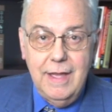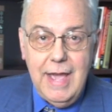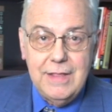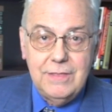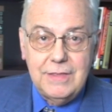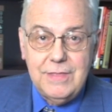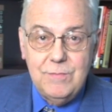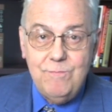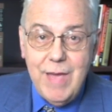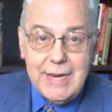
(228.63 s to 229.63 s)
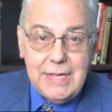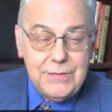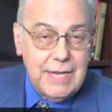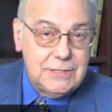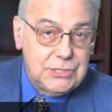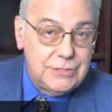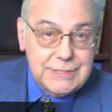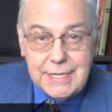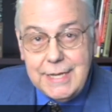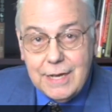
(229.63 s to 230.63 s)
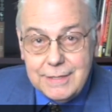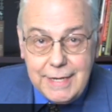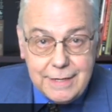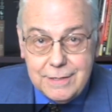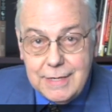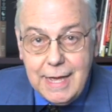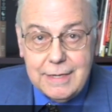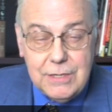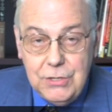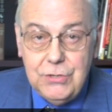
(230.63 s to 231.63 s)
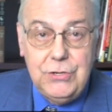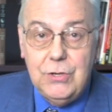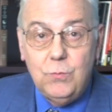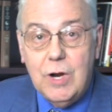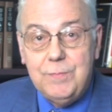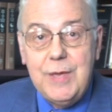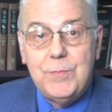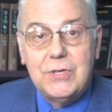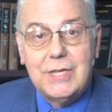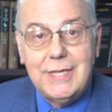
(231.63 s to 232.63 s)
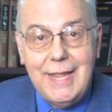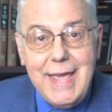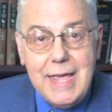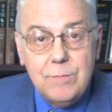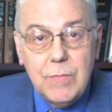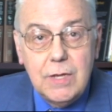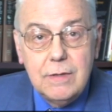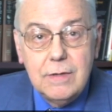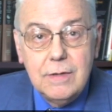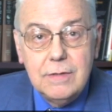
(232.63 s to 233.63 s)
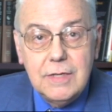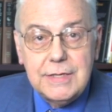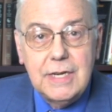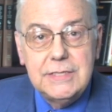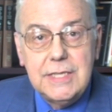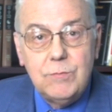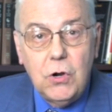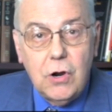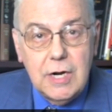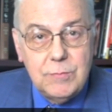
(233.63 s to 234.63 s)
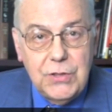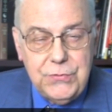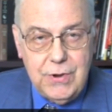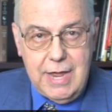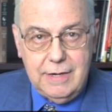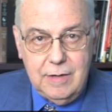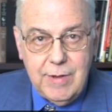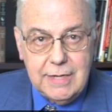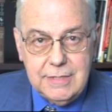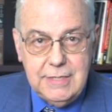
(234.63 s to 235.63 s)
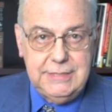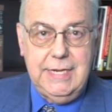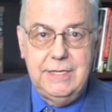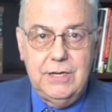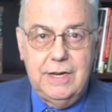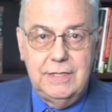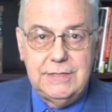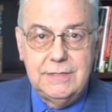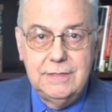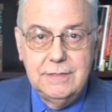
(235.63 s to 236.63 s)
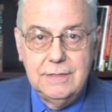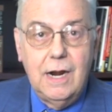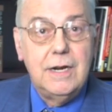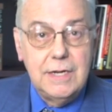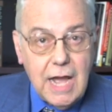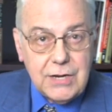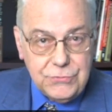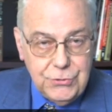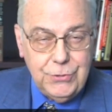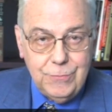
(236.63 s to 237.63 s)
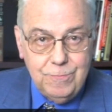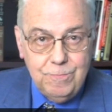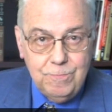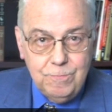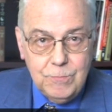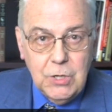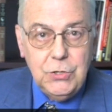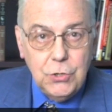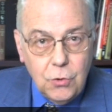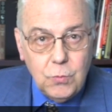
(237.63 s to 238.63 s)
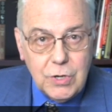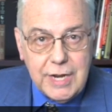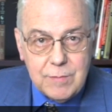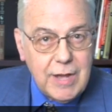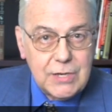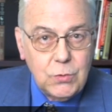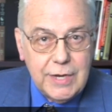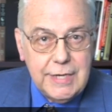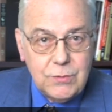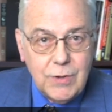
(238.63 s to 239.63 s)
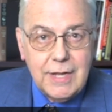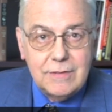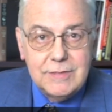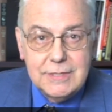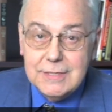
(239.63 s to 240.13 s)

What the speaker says: and that the many things you see on the internet and YouTube where people claim that there is some horrible threat about to descend on us are not true. Don't worry about 2012